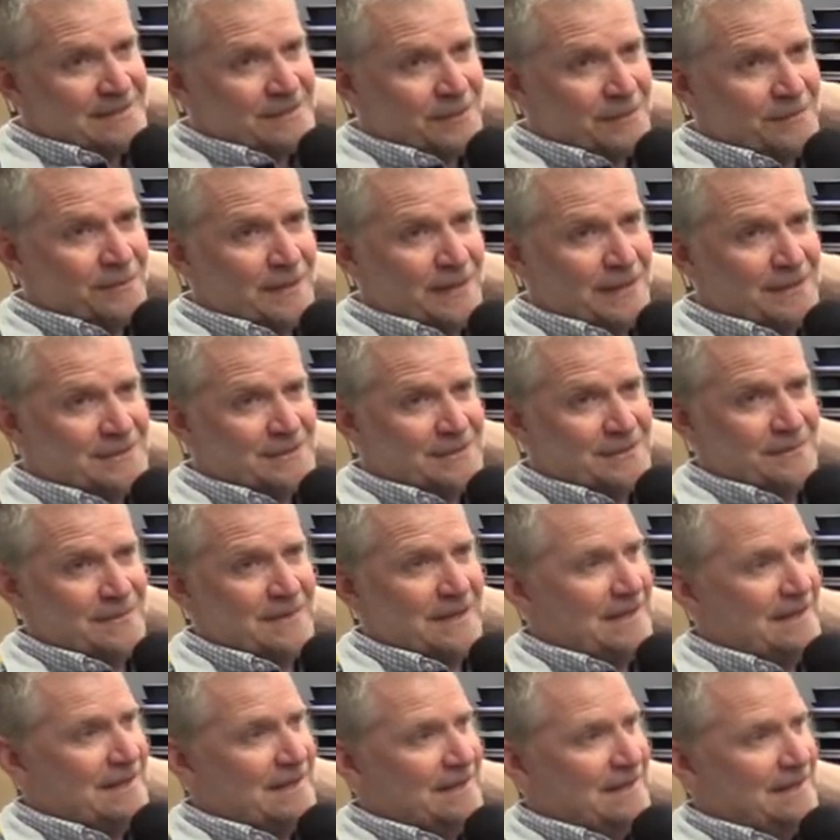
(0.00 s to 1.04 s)
so much to
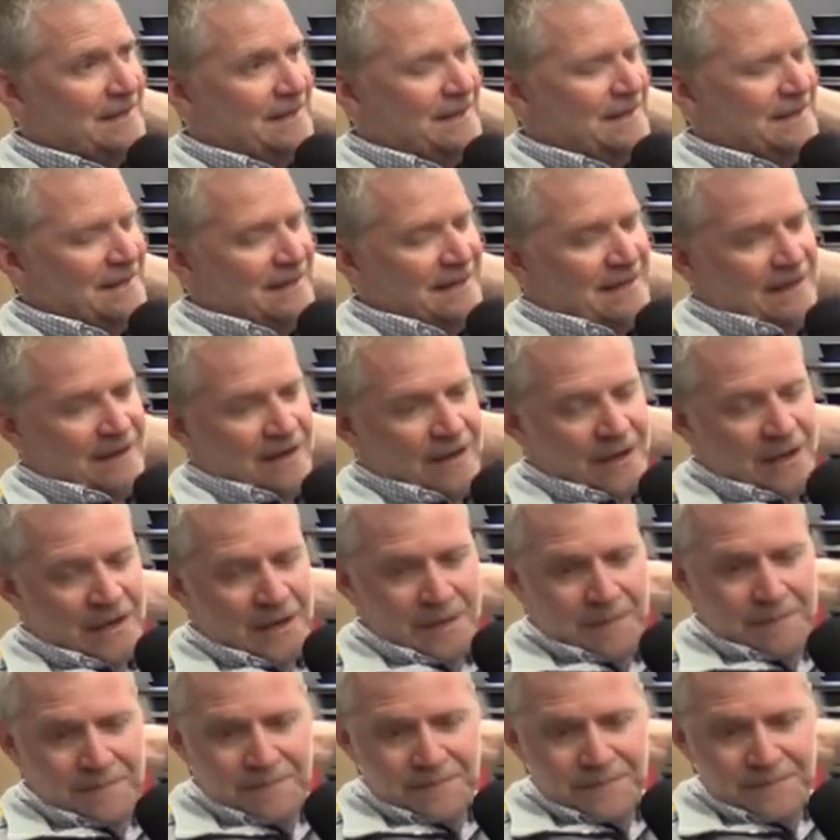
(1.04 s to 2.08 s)
me.
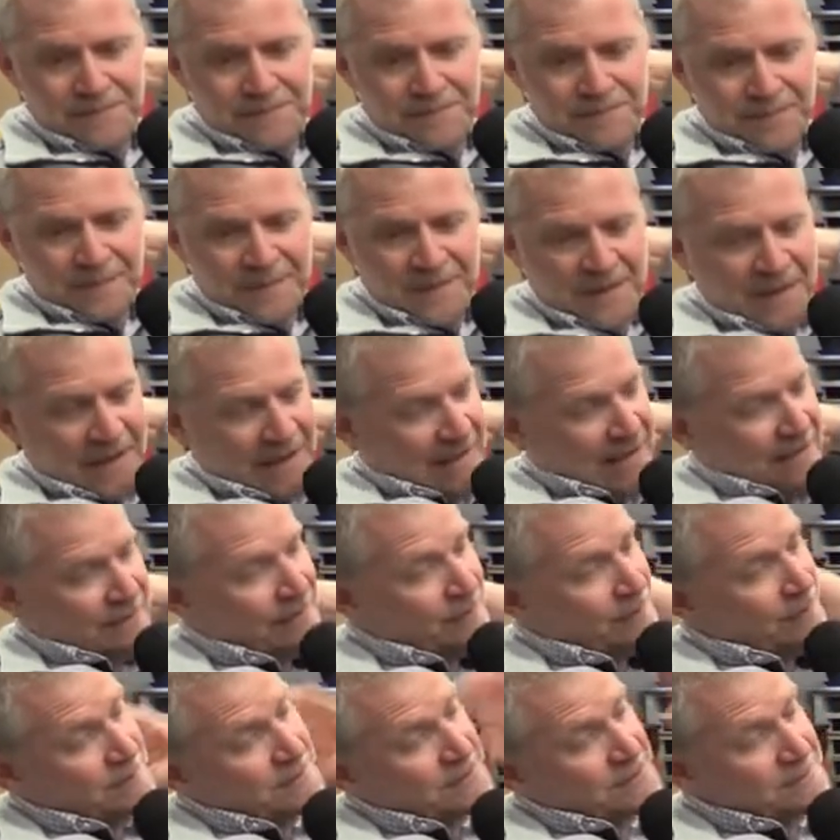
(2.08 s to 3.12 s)
And
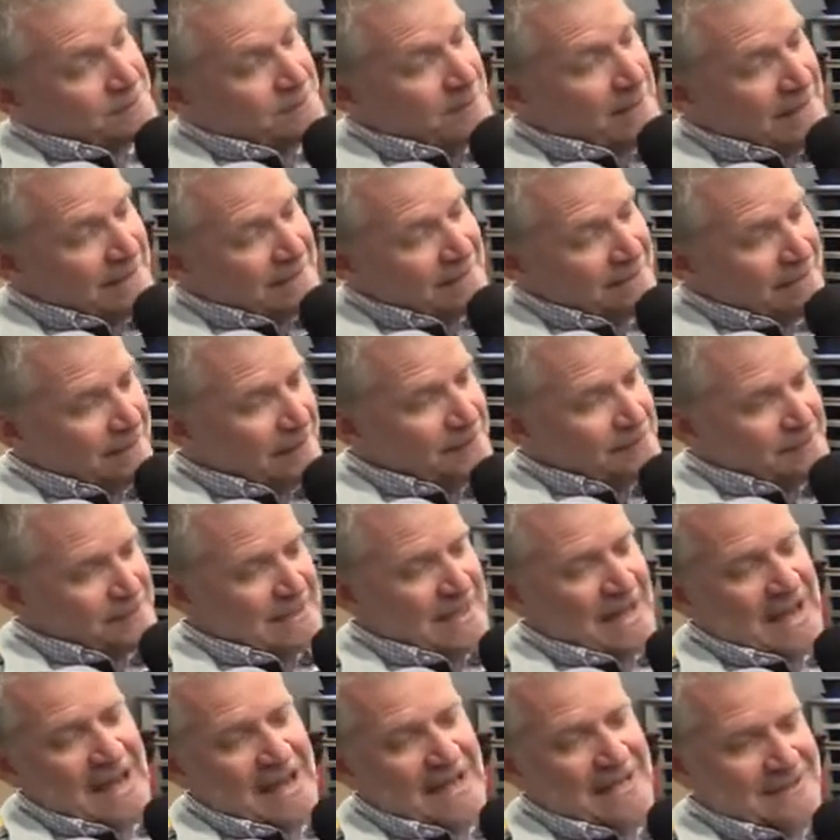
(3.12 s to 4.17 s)
the respect of those
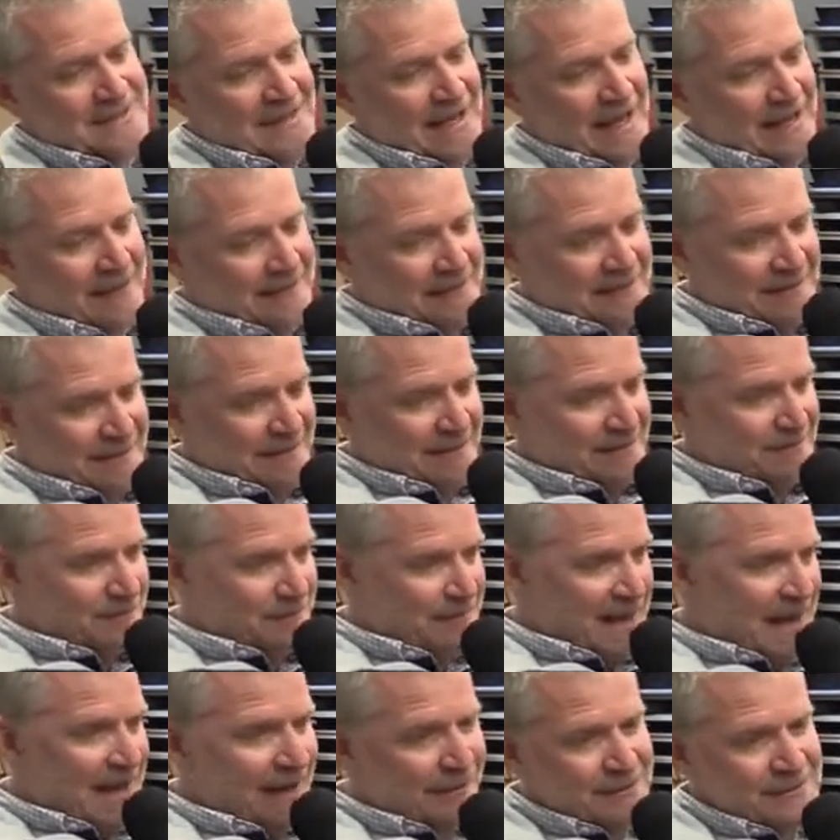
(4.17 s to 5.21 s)
guys, it
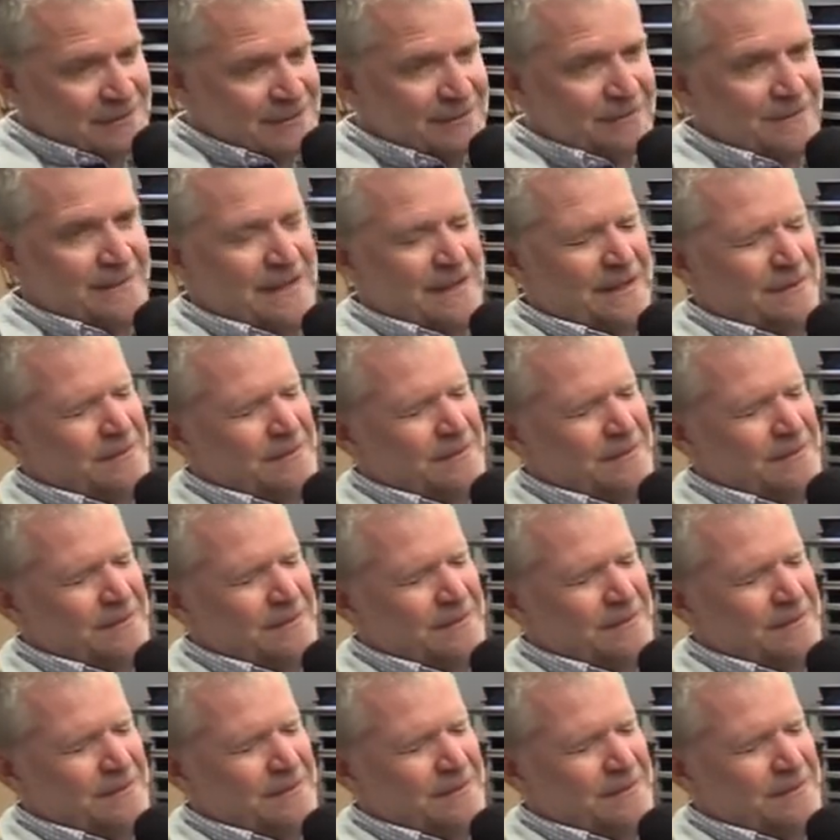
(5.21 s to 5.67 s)
matters to me.